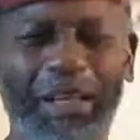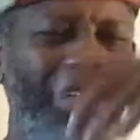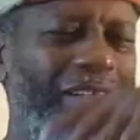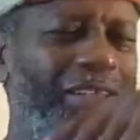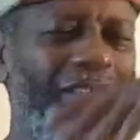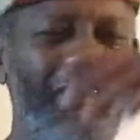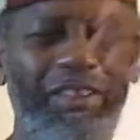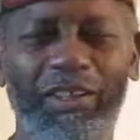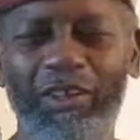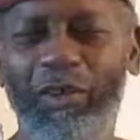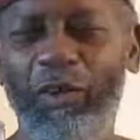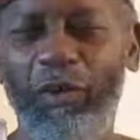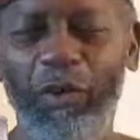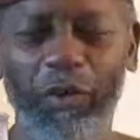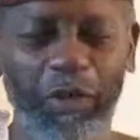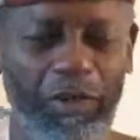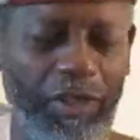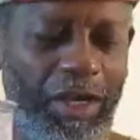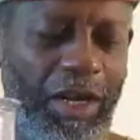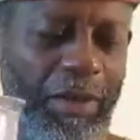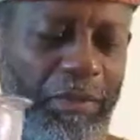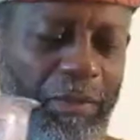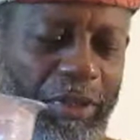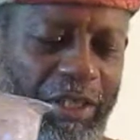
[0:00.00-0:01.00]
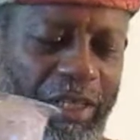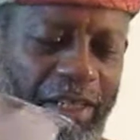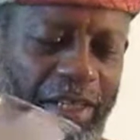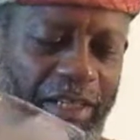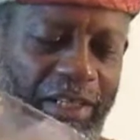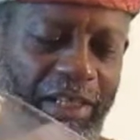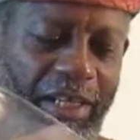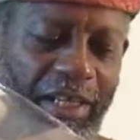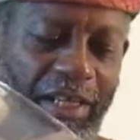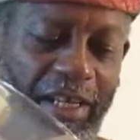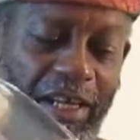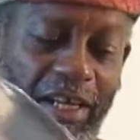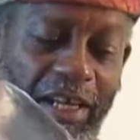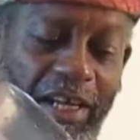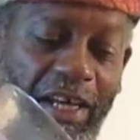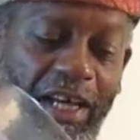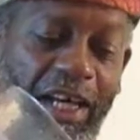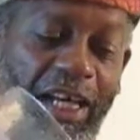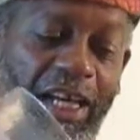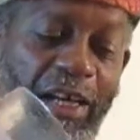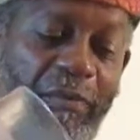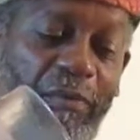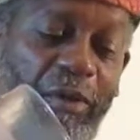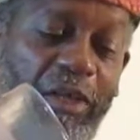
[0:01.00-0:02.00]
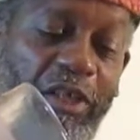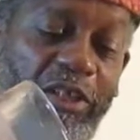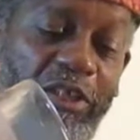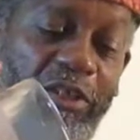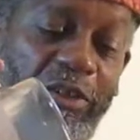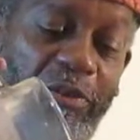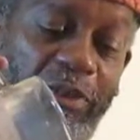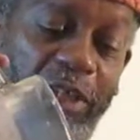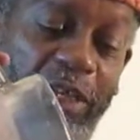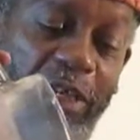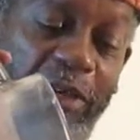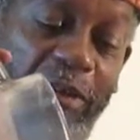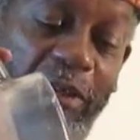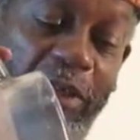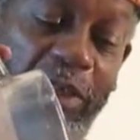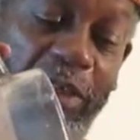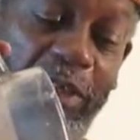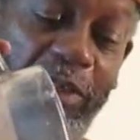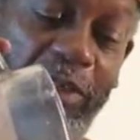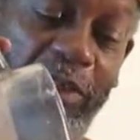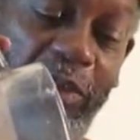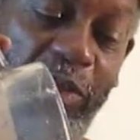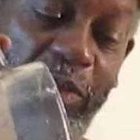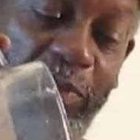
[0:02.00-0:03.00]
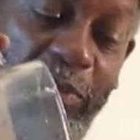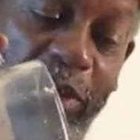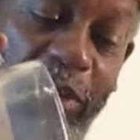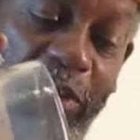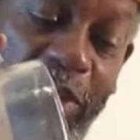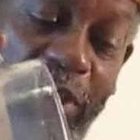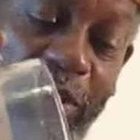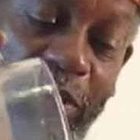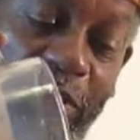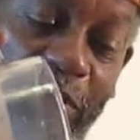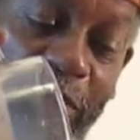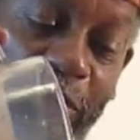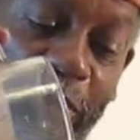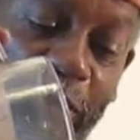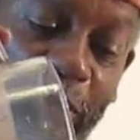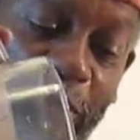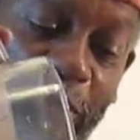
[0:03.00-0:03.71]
it's a long, complicated thing. Anyway, he's still here, so it'd be another